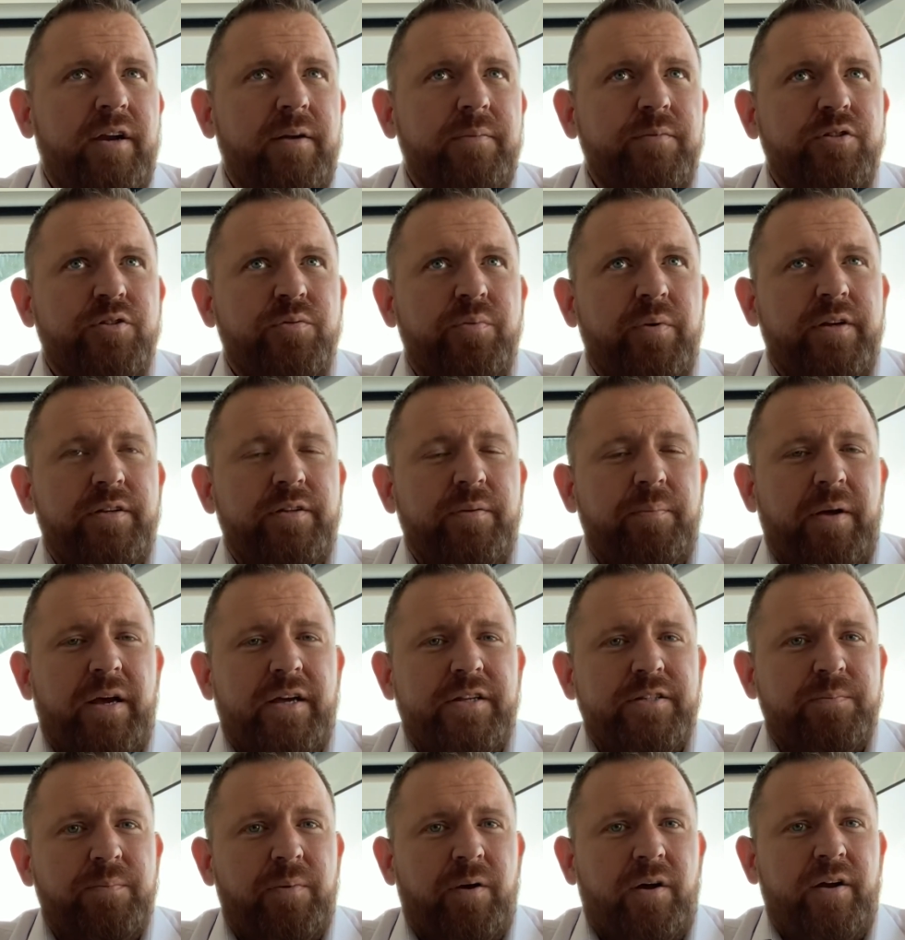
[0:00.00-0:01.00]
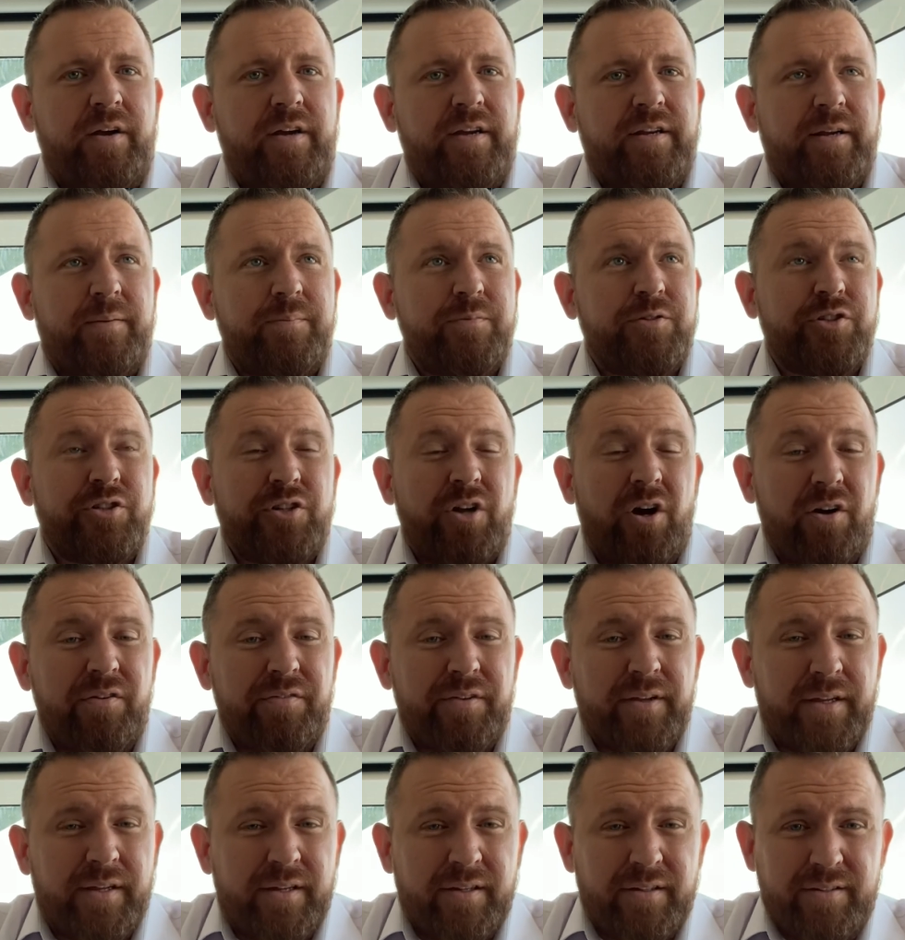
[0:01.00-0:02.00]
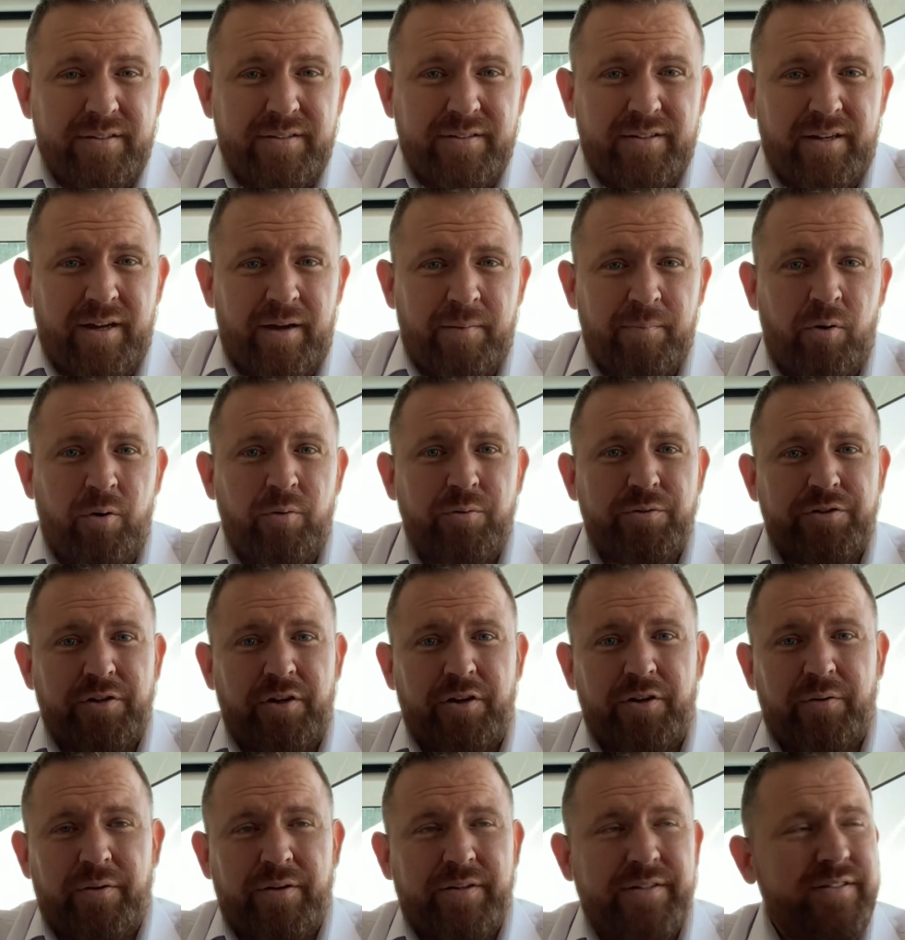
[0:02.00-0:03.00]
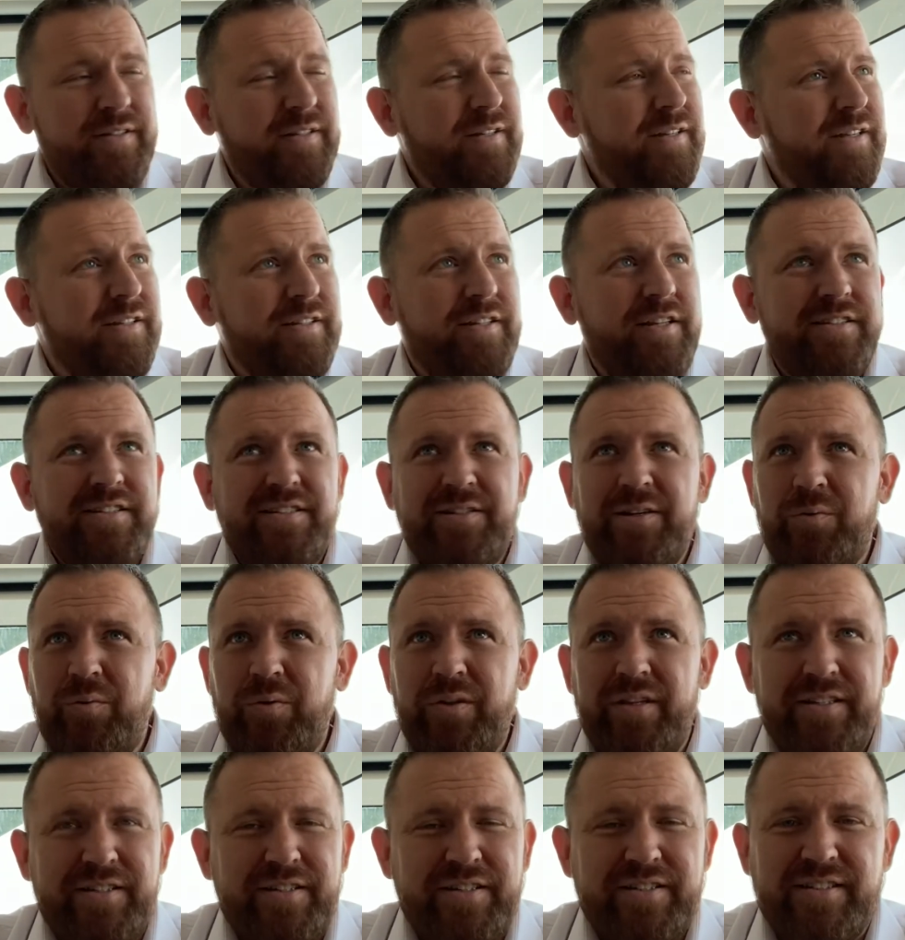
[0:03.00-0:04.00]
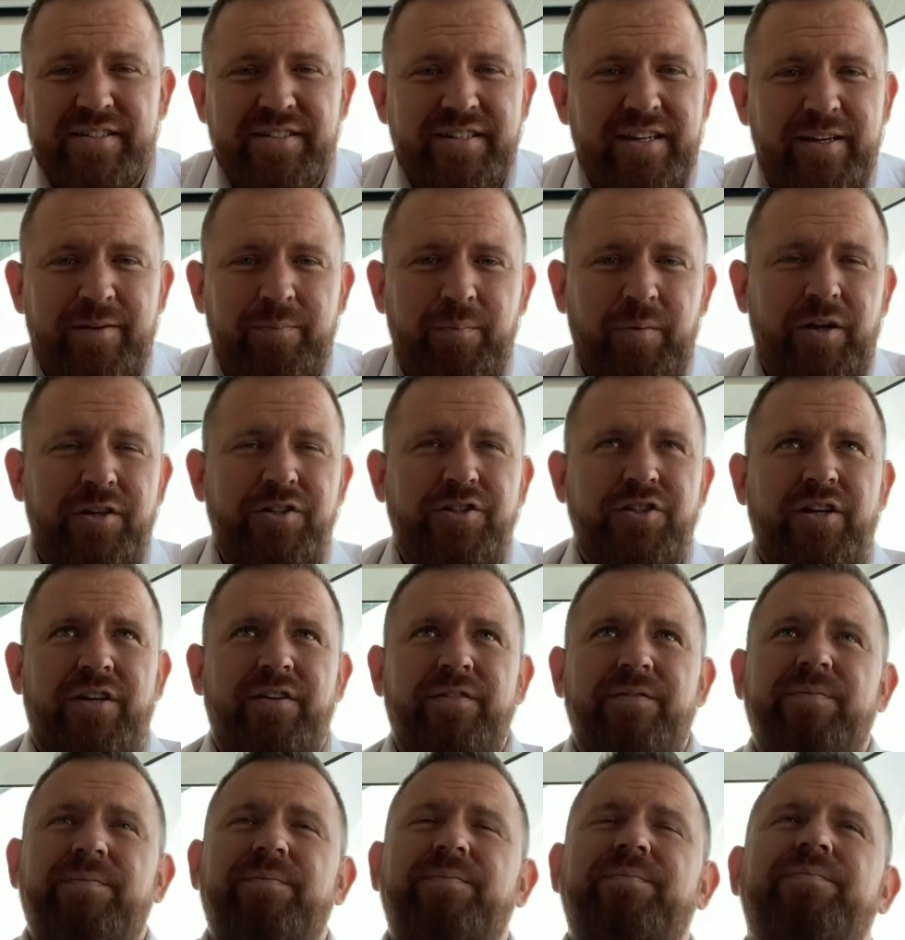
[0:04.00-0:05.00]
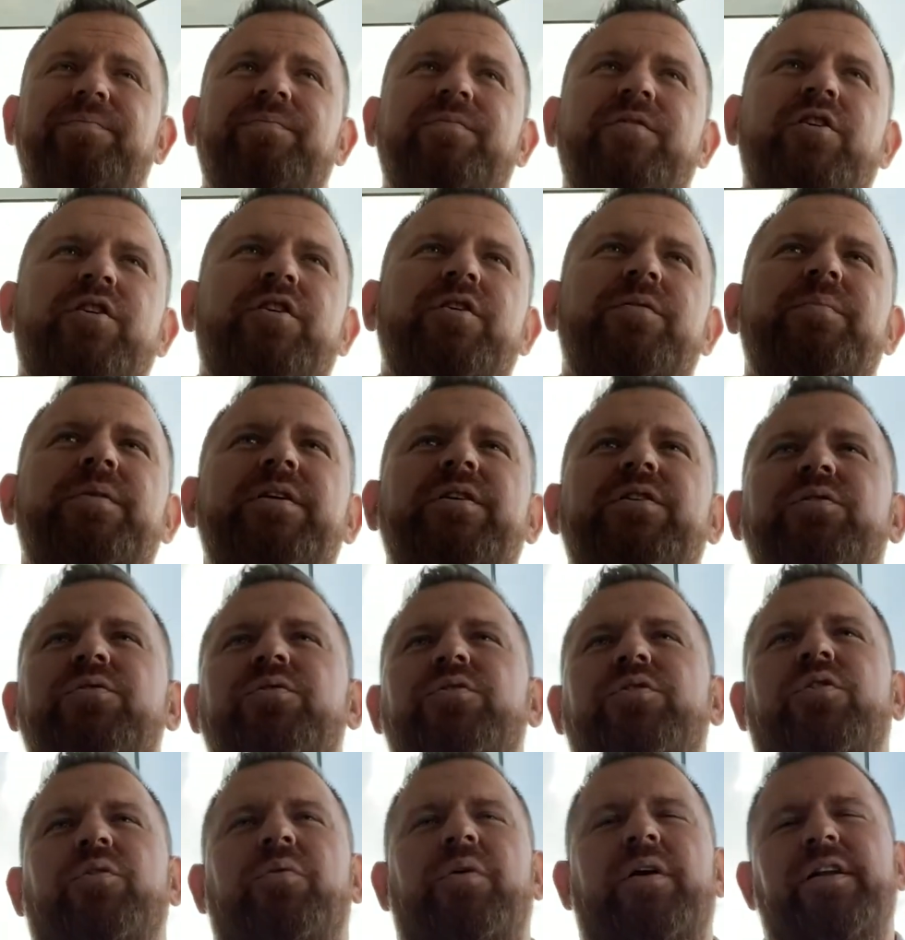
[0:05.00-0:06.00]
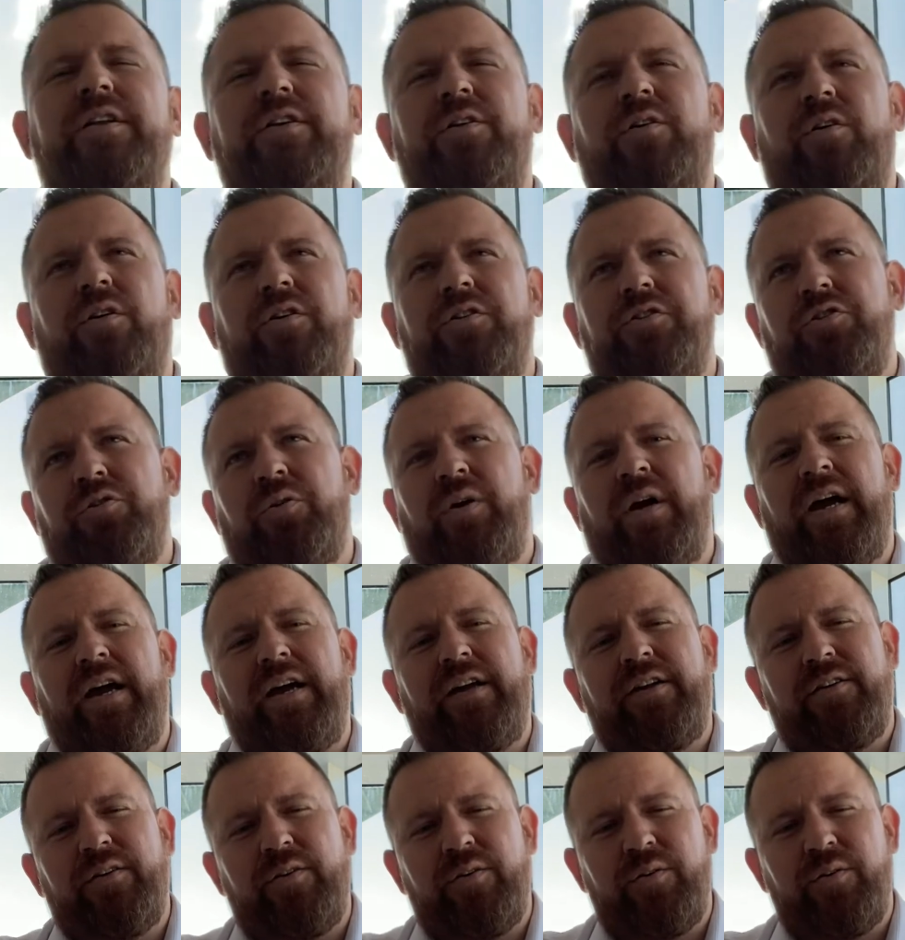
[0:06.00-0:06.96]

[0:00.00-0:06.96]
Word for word: I'm just waiting to pass by, and I'm starving. I'm always hungry. See, it doesn't. It really doesn't take much. Eh? You can be doing great. You're on track.